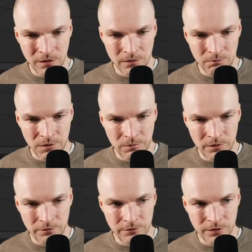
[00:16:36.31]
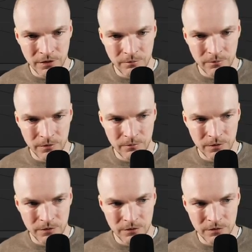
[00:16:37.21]
and maybe lift it up a bit
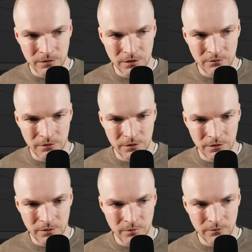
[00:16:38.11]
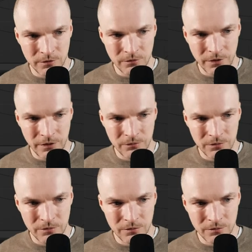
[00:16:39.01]
because it's hovering above the ground.